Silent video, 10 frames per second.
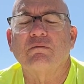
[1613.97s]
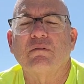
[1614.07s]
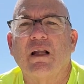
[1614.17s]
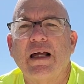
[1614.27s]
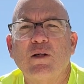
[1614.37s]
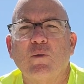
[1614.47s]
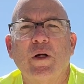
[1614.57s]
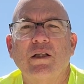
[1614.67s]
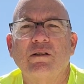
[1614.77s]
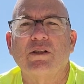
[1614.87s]
light
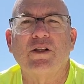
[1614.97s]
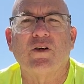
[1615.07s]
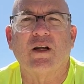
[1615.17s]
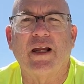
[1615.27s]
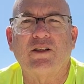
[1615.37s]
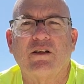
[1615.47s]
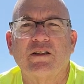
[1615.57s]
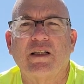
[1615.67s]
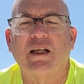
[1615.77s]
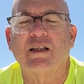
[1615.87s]
winds and you're electric
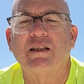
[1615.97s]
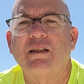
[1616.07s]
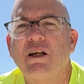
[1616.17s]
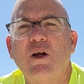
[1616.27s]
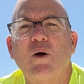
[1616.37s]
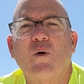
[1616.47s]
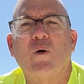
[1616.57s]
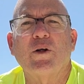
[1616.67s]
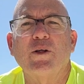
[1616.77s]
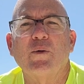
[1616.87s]
sailing
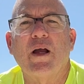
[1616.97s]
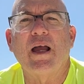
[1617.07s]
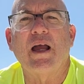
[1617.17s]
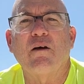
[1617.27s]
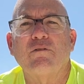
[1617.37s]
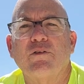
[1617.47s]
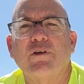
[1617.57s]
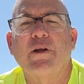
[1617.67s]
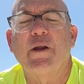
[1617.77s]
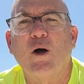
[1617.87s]
or you have
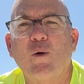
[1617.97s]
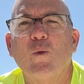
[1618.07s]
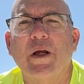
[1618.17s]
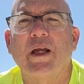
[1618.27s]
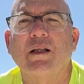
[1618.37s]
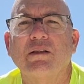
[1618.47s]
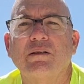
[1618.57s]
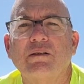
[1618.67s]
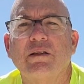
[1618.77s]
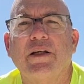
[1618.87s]
no
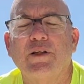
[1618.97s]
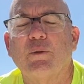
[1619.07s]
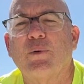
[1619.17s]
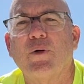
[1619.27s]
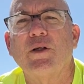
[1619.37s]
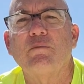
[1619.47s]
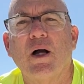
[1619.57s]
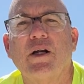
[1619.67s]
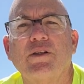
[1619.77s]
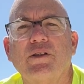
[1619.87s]
winds and you're pretty
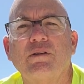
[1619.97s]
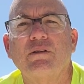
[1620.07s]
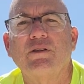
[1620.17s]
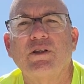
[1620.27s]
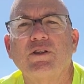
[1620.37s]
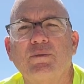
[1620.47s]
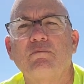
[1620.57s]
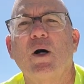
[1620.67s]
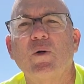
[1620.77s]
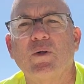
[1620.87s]
much just
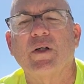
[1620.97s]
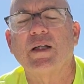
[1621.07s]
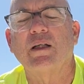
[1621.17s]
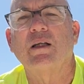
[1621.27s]
motoring